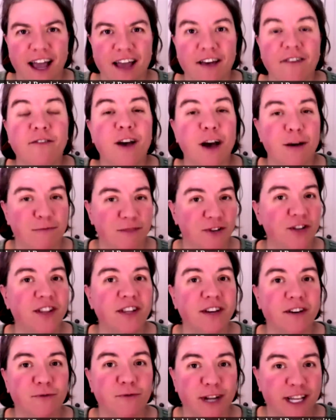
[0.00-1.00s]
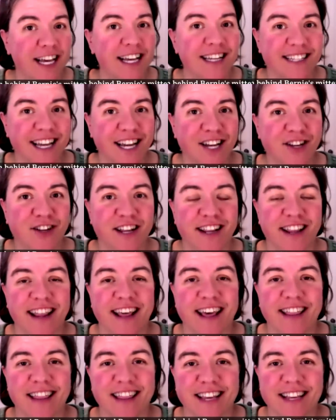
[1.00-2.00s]
I have come to the realization
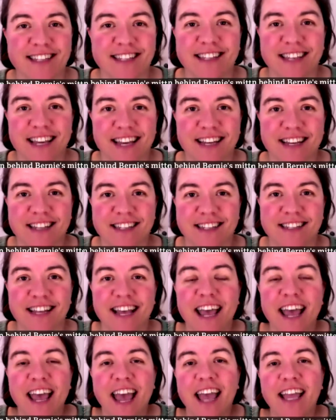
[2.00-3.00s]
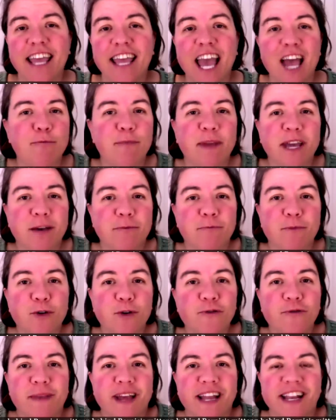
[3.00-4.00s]
that this is and can be a
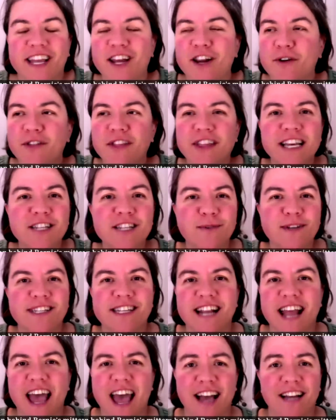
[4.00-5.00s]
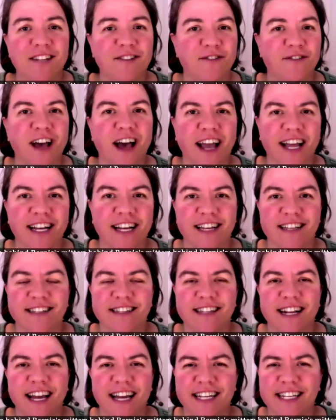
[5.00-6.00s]
movement. You know, this was an act of kindness
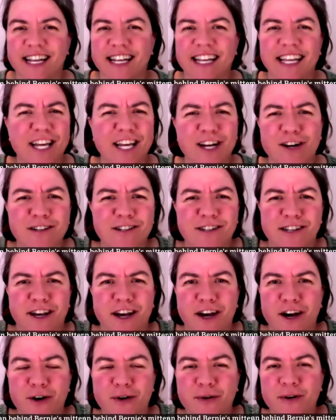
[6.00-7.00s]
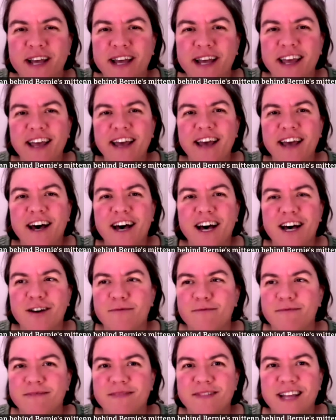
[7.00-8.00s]
that I did years ago,
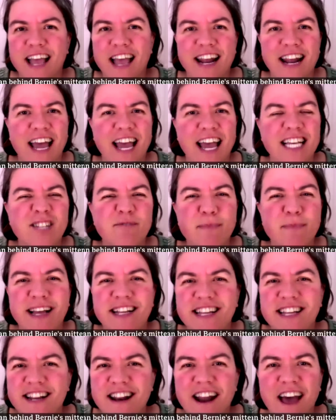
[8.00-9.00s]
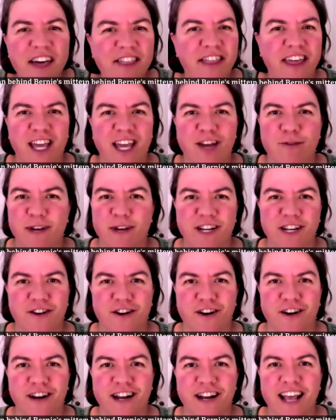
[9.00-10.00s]
um, and I expected nothing in
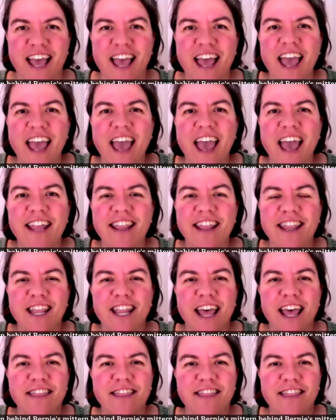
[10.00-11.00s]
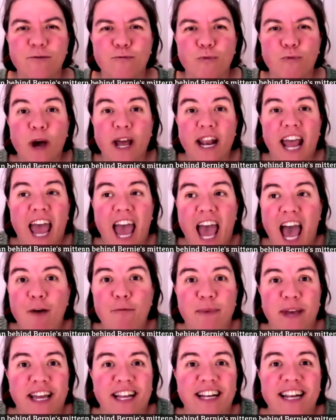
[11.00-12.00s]
return. And and what
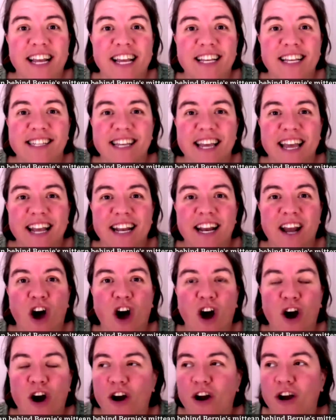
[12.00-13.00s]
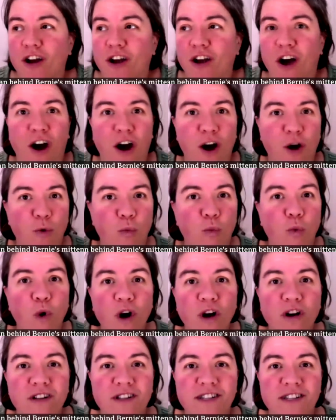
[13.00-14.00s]
happened is in our our
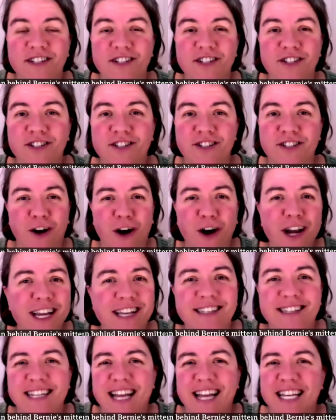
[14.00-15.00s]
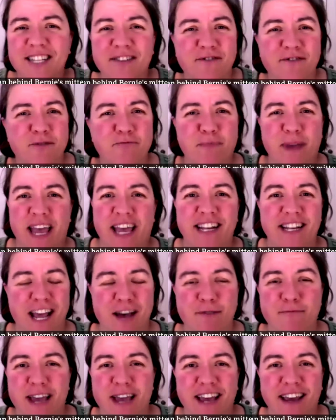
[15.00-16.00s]
world's darkest days of the
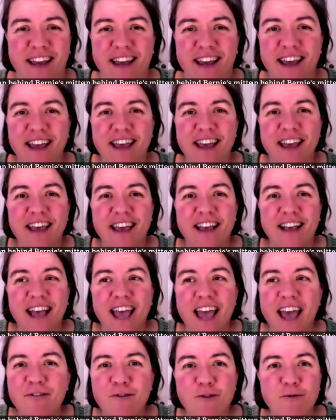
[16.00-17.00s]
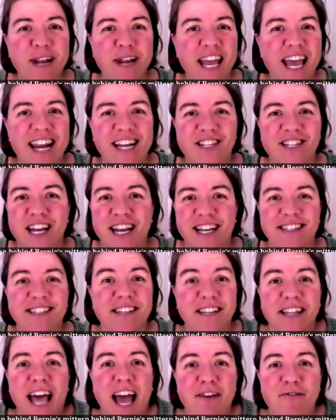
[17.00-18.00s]
pandemic, everybody had a chance
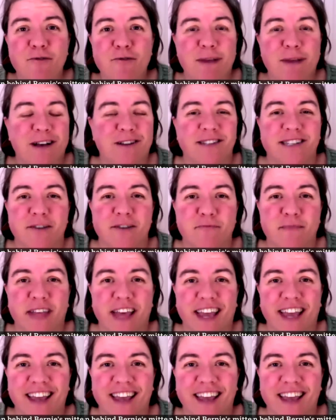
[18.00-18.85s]
to it's, laugh about it's something.